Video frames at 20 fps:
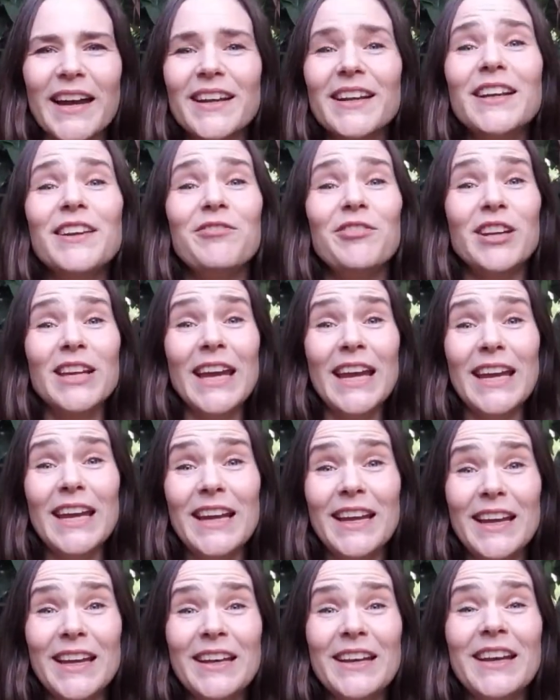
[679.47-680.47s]
And if you
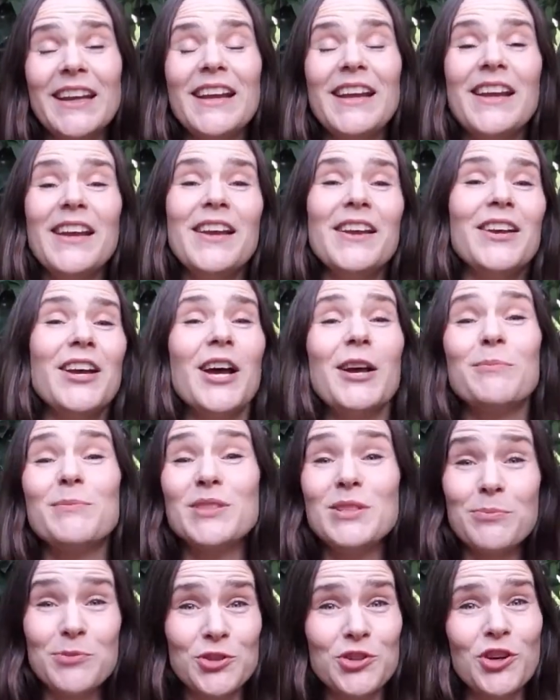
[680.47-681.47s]
can,
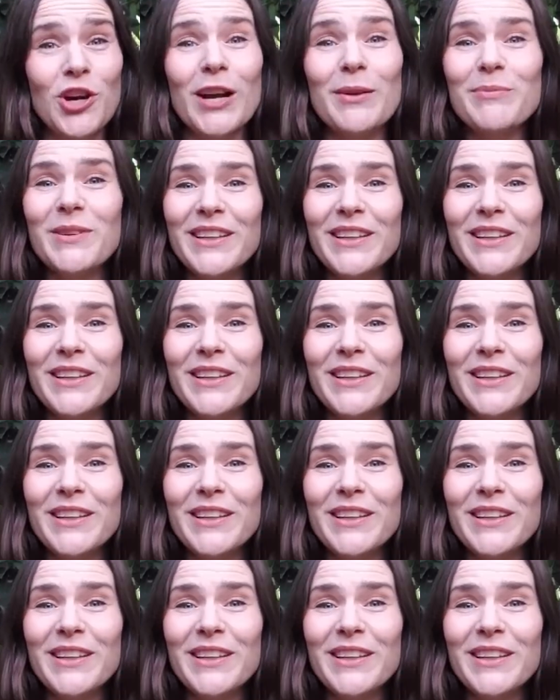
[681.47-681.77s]
subscribe